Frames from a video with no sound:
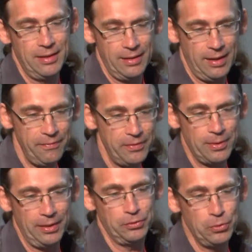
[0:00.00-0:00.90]

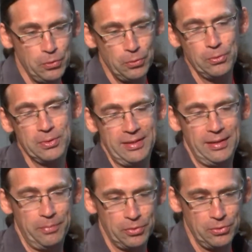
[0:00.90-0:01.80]
everyone to use
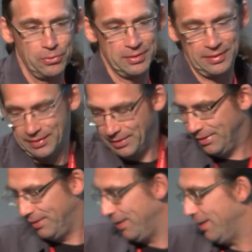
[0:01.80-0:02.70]
and produce
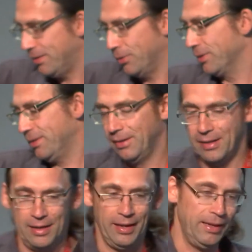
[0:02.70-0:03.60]
the resource,
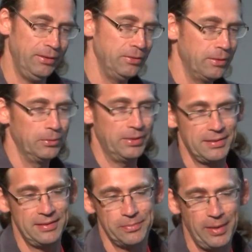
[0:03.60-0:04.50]
like, I don't know,
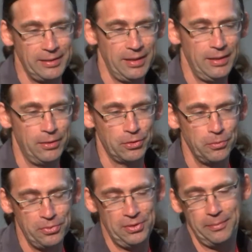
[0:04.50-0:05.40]
trustless money or
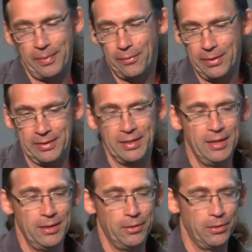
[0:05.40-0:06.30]
computing power,
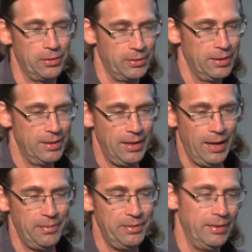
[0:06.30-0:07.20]
or
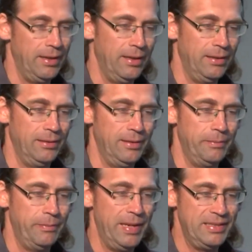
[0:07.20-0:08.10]
the
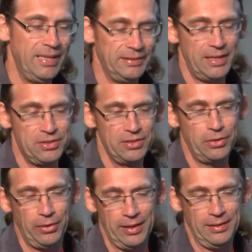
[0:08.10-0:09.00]
basic attention
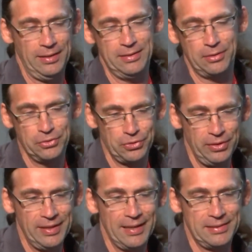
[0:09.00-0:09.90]
token is
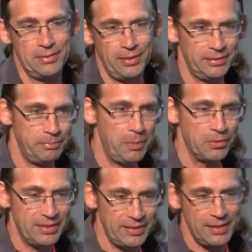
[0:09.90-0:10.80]
controlling access to
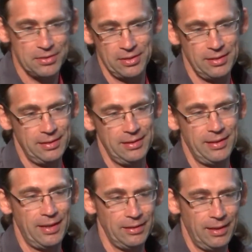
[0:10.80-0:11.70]
people's attention in
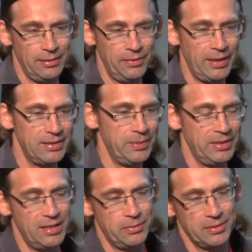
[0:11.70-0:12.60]
the advertisement
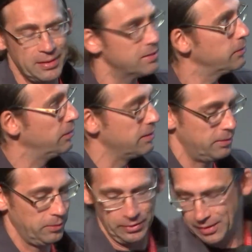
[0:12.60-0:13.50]
networks and so on and
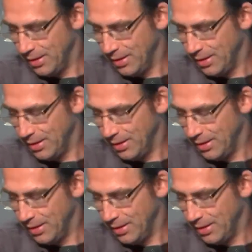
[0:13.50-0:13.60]
so on.